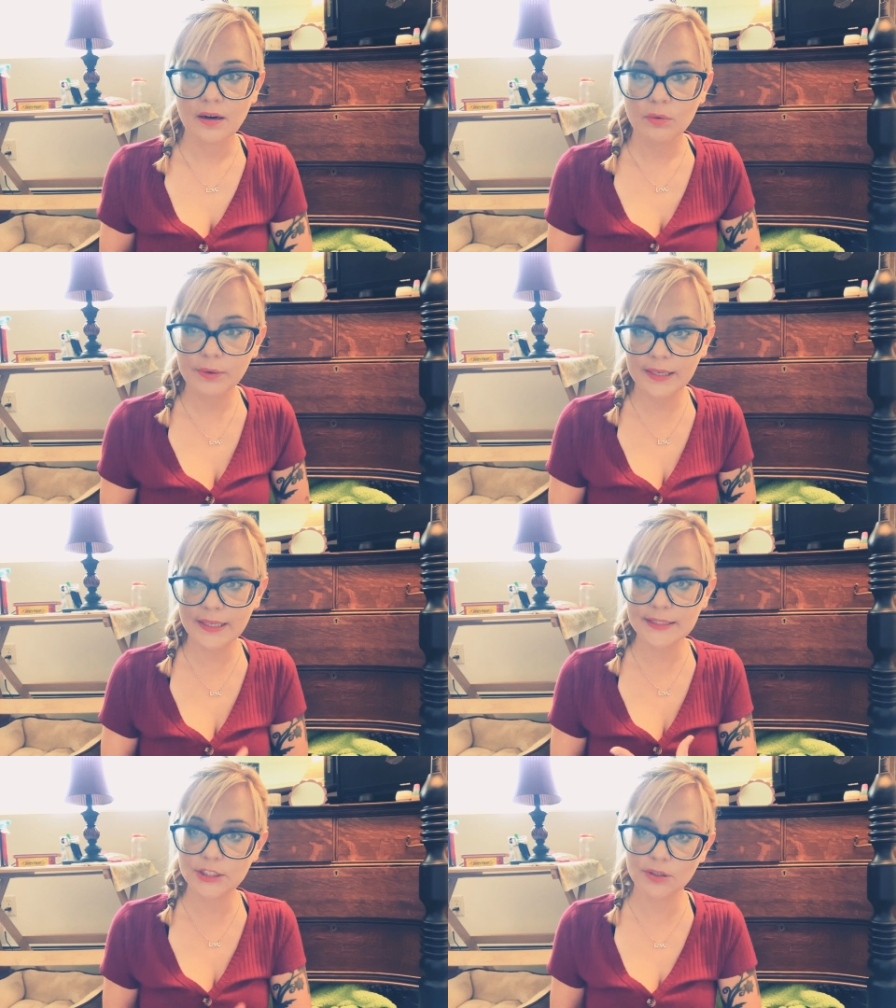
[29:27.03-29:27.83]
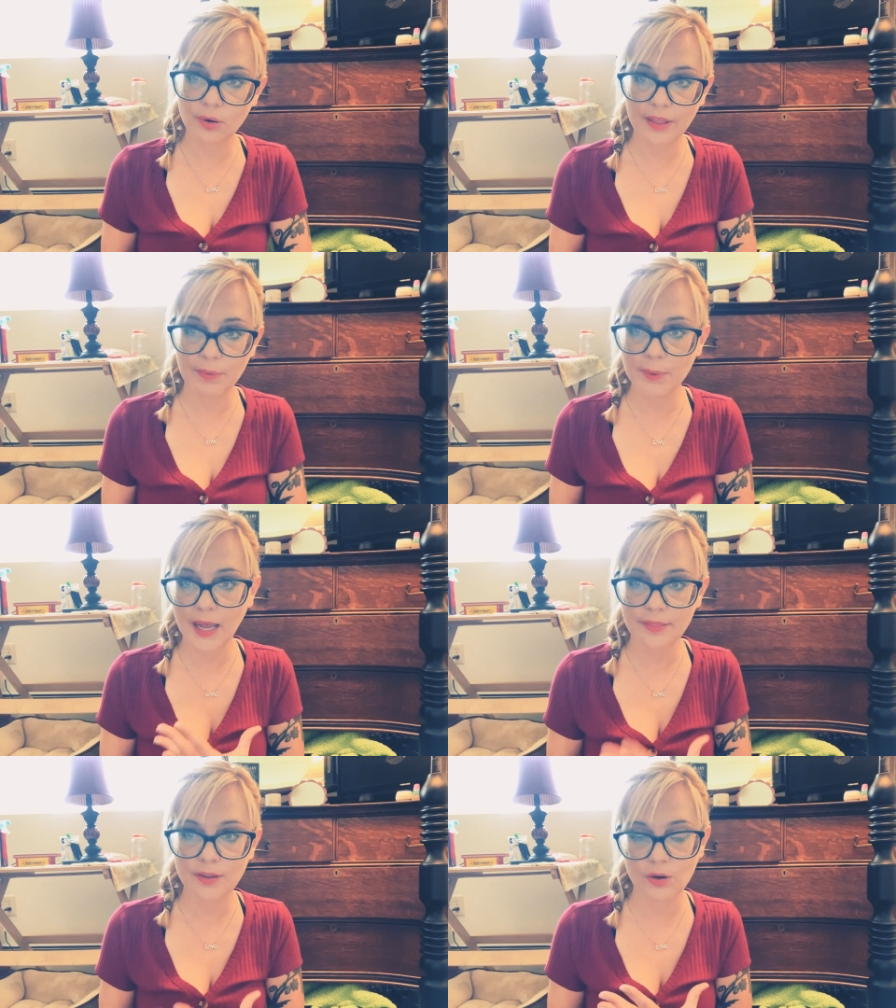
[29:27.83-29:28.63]
We need to know that we're
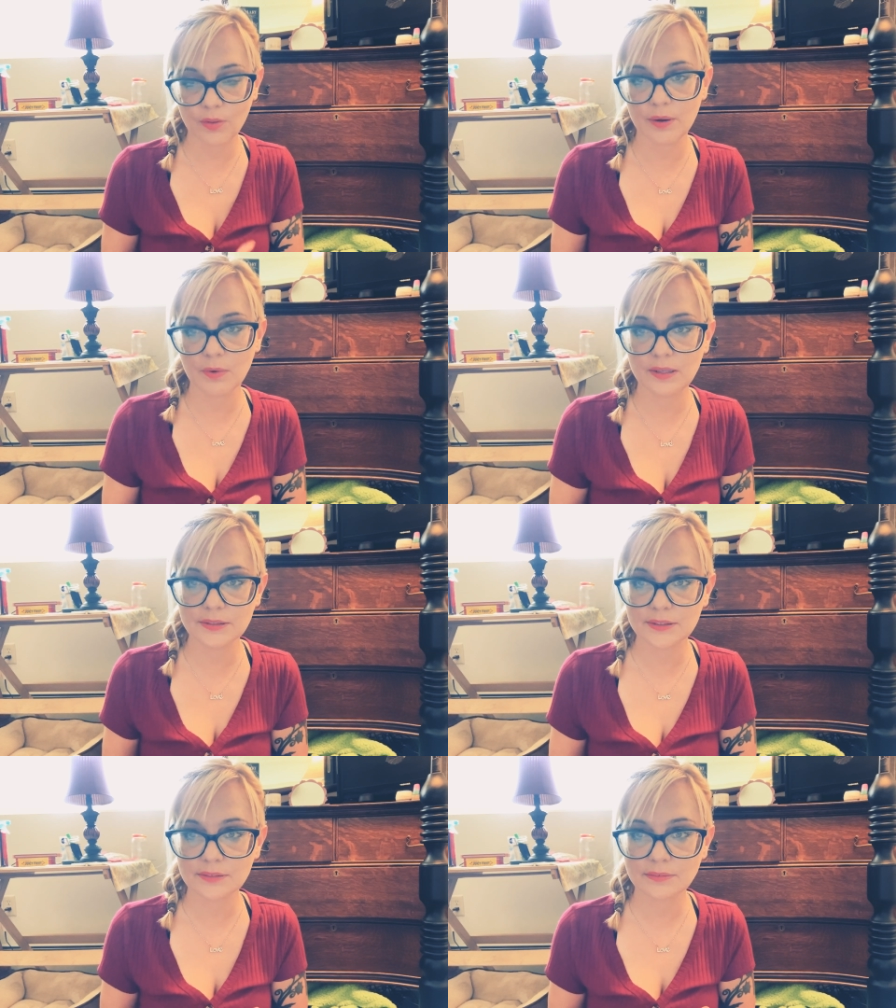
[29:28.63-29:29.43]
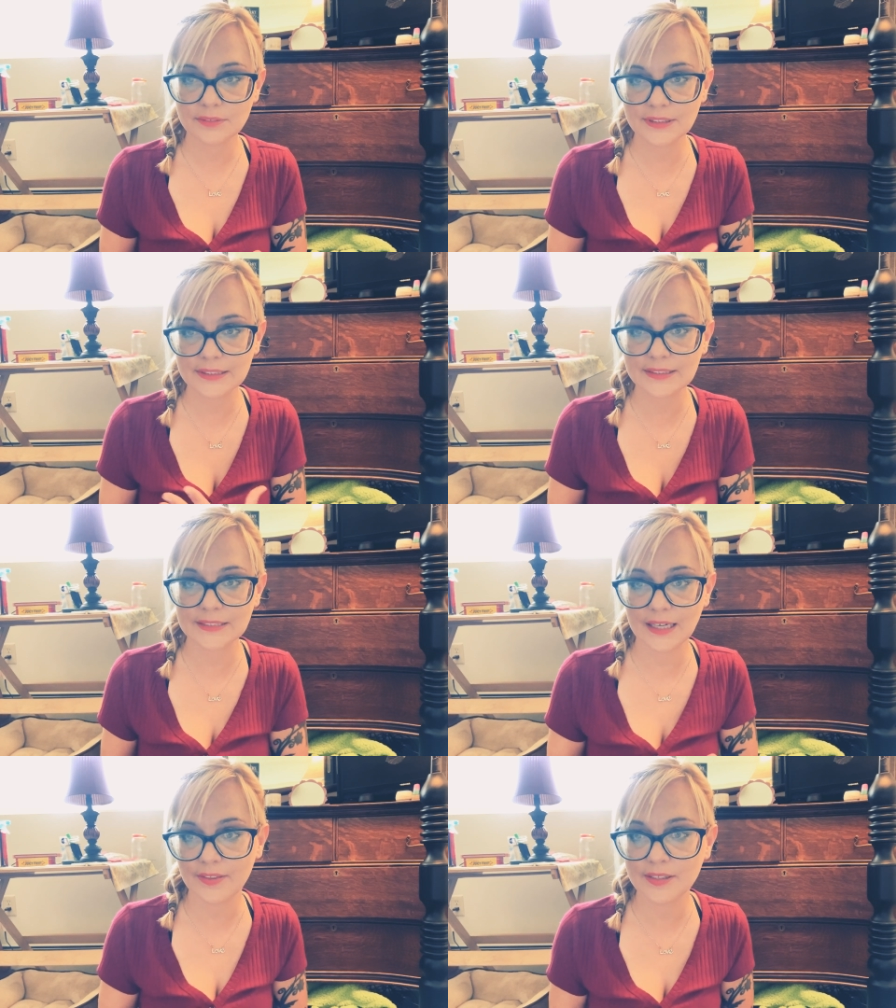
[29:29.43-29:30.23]
not the only ones existing
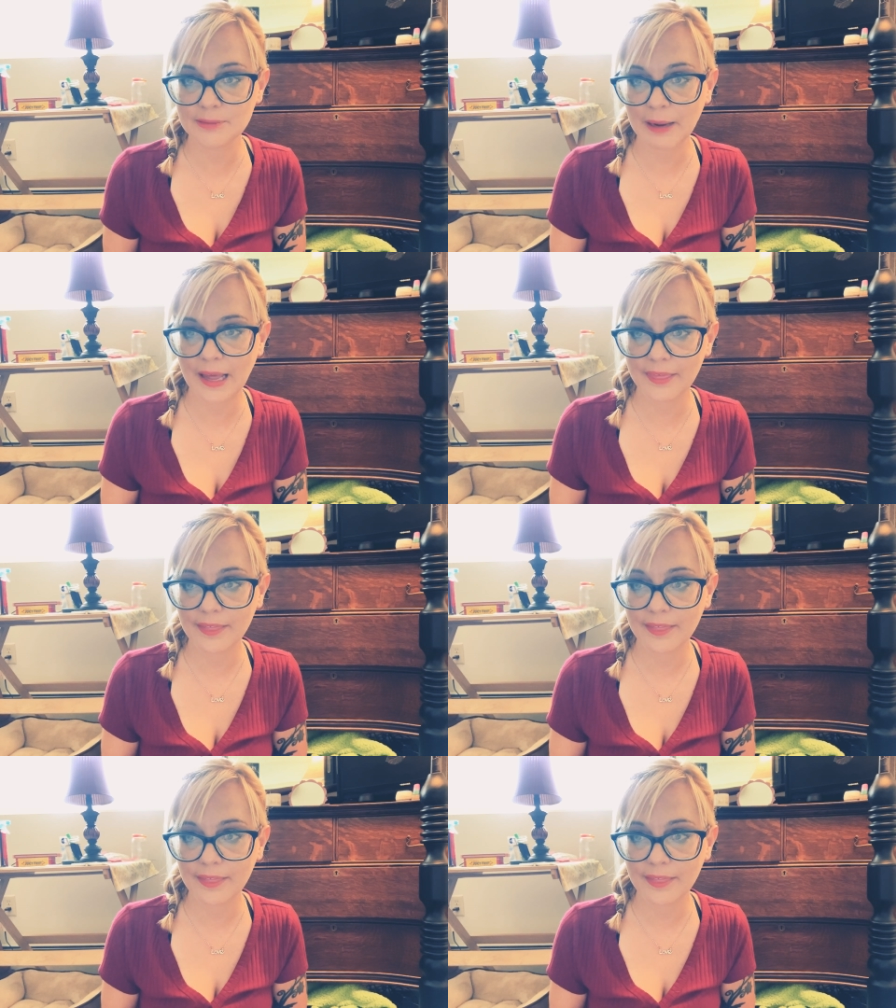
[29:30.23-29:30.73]
on this path.